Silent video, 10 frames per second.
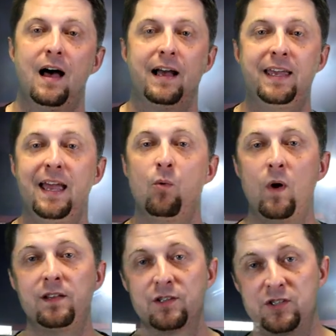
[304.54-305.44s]
I can't
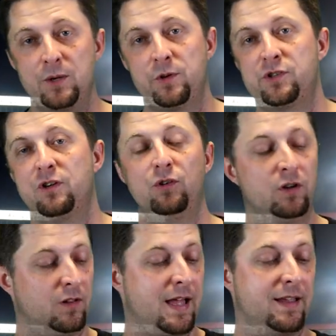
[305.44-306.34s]
wait to see what it's gonna
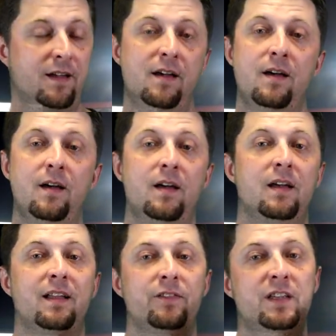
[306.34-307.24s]
look like.
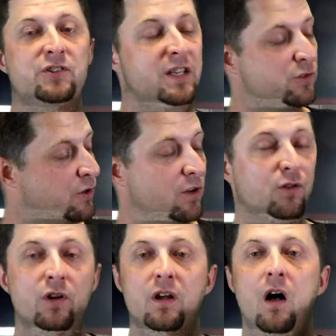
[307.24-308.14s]
These things are
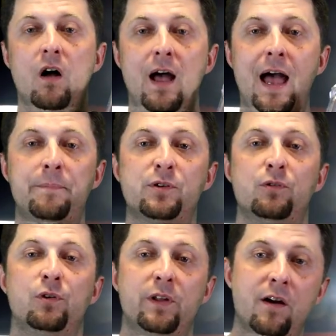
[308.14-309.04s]
gonna look
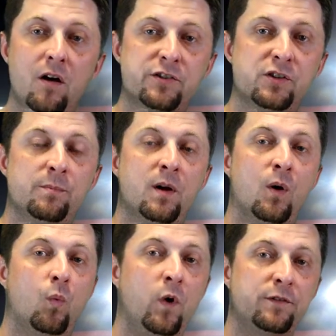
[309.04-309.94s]
absolutely awesome
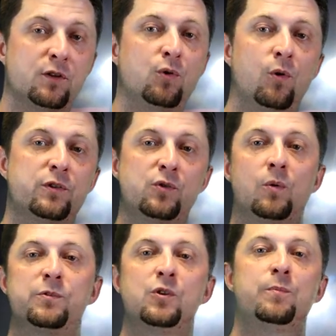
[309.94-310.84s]
with the Torque
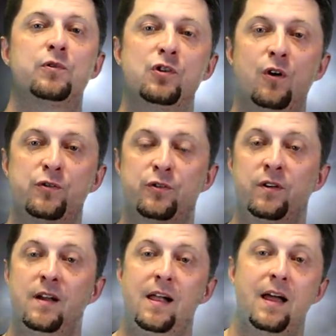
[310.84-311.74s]
Storm
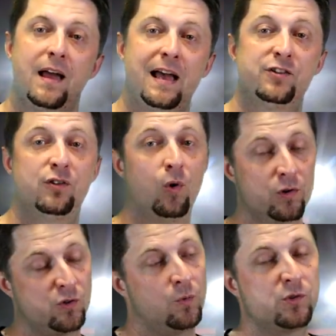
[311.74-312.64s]
supercharger. as a
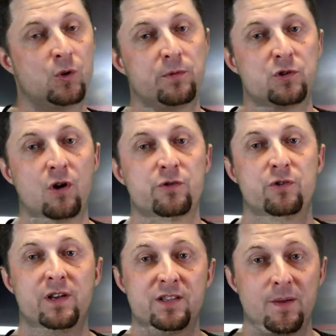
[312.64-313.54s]
torque arm
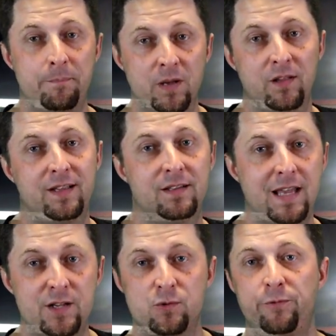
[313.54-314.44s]
supercharger, as a billet
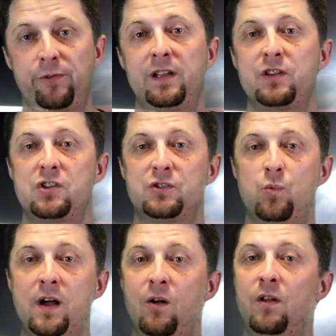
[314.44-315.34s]
natural finish as
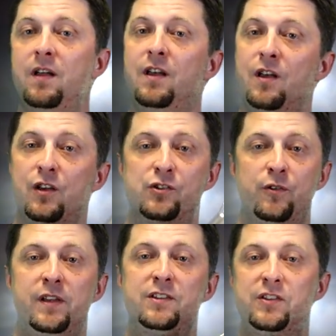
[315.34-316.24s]
well.
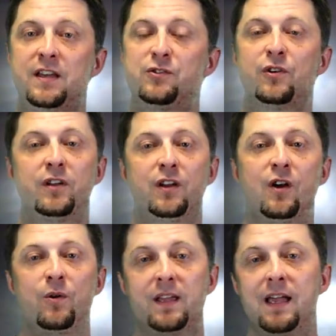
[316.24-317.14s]
So these things are going to
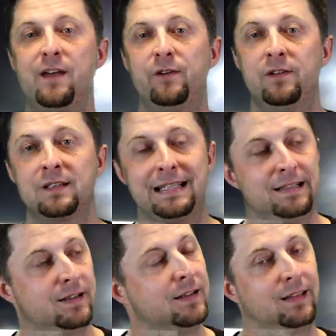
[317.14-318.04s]
go together
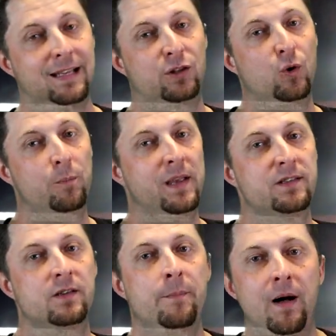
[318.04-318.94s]
like two
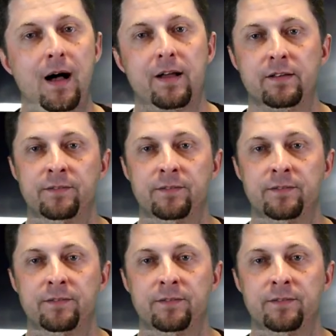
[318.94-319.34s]
peas in a pod.